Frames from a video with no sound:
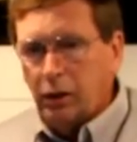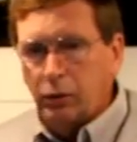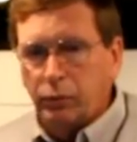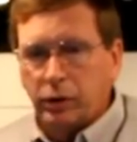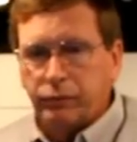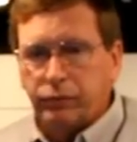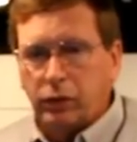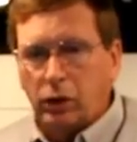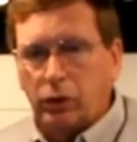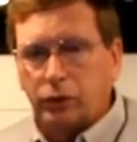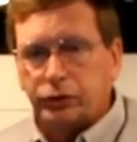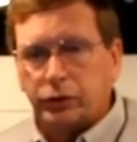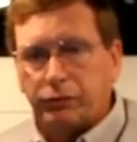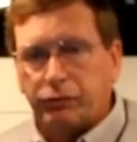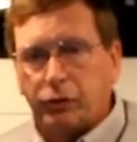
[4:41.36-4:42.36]
with
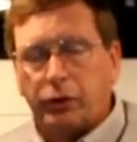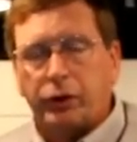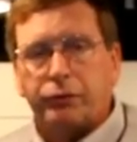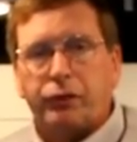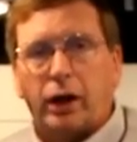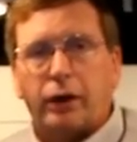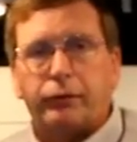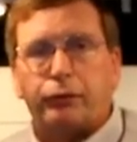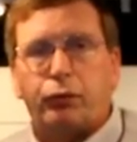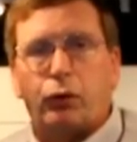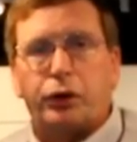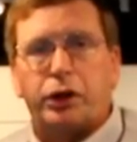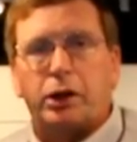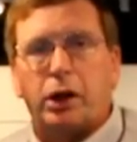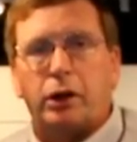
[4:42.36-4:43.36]
flows of 35 to
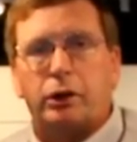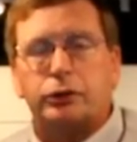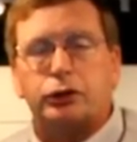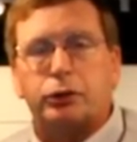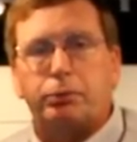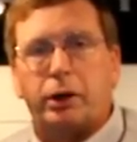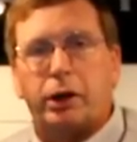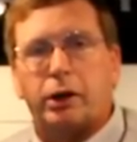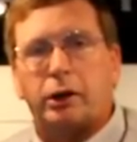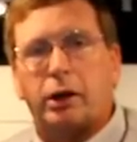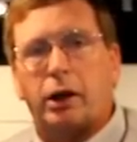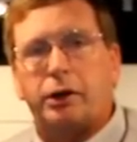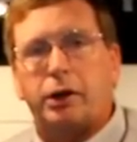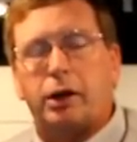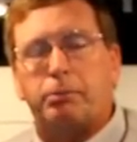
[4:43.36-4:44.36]
40 gallons a minute,
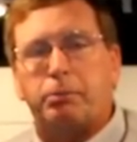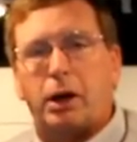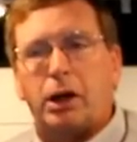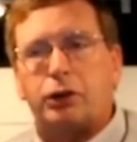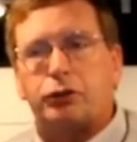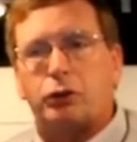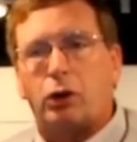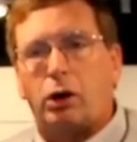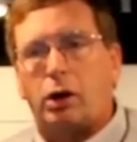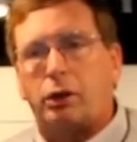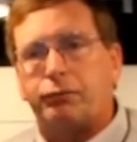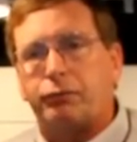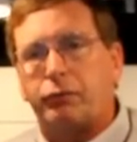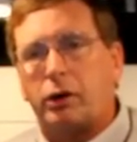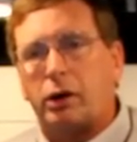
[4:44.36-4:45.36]
and then based
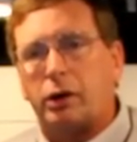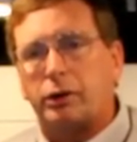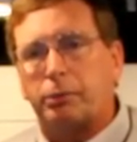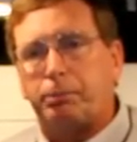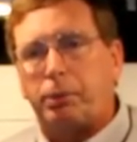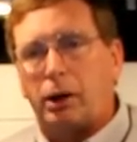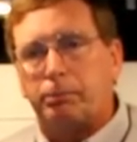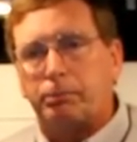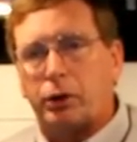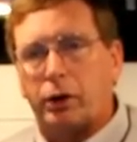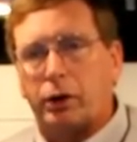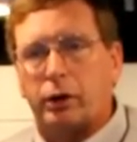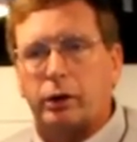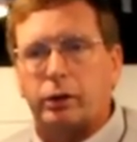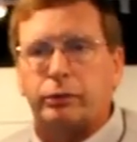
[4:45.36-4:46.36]
off the pump
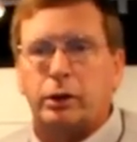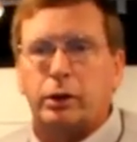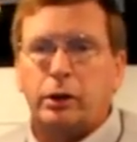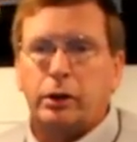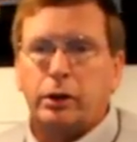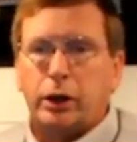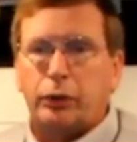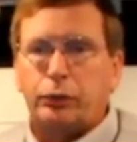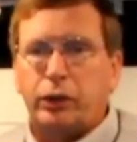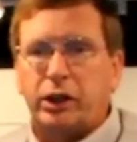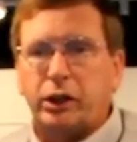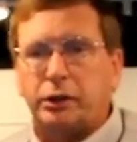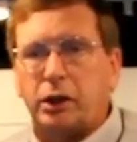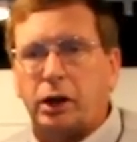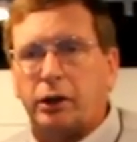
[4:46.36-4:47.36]
curve, if we
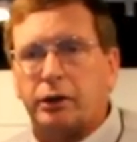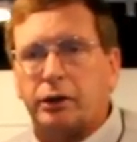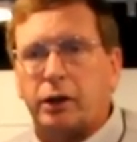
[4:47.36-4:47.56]
get down to